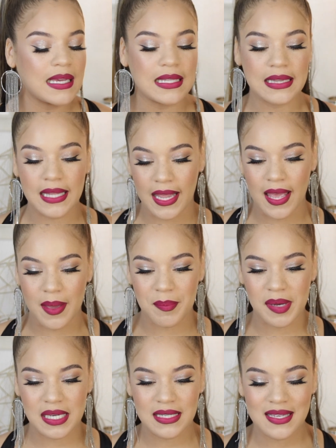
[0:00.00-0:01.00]

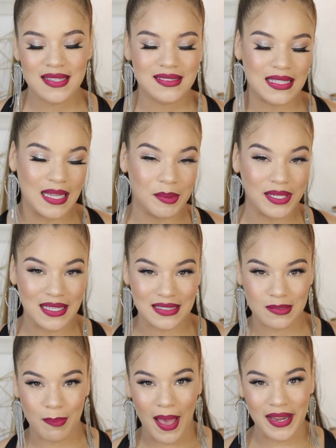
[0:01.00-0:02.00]
glam celebrity
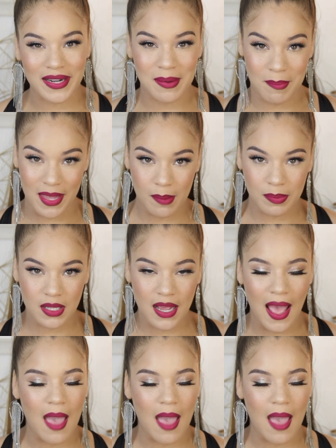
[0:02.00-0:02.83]
inspired makeup look.